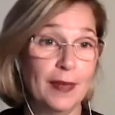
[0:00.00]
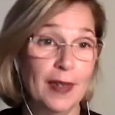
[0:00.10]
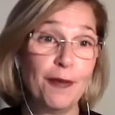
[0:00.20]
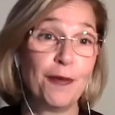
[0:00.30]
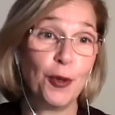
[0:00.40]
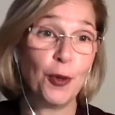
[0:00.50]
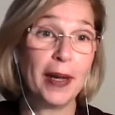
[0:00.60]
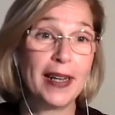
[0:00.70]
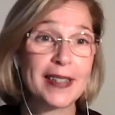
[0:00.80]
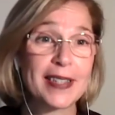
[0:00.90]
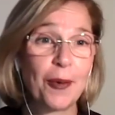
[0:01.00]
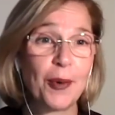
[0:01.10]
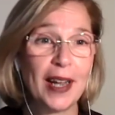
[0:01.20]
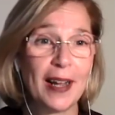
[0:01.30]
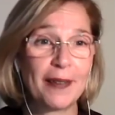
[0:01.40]
a few minutes I
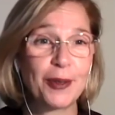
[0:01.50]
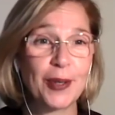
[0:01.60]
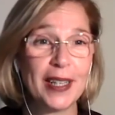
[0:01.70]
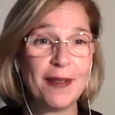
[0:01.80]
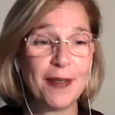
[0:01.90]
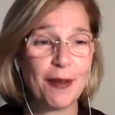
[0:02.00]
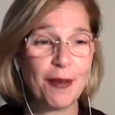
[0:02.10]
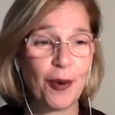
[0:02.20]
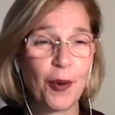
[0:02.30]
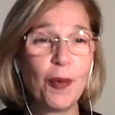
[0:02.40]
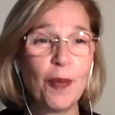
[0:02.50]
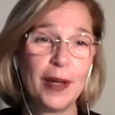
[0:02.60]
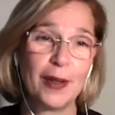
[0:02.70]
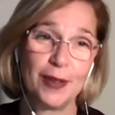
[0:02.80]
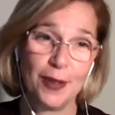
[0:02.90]
will have to leave the forum
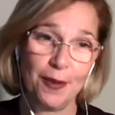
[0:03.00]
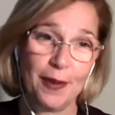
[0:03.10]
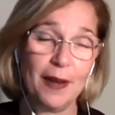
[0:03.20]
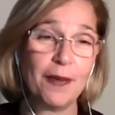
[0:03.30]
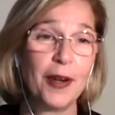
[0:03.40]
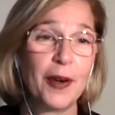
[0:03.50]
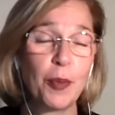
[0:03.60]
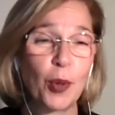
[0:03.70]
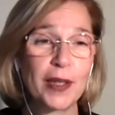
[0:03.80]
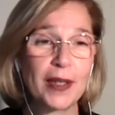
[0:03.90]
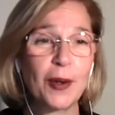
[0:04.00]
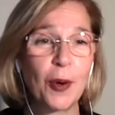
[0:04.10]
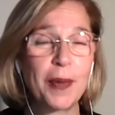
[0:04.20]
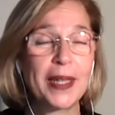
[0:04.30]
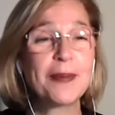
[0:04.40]
because of a very important
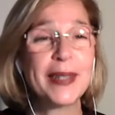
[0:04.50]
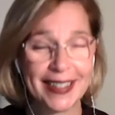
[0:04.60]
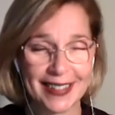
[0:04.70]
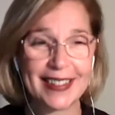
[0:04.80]
commitment.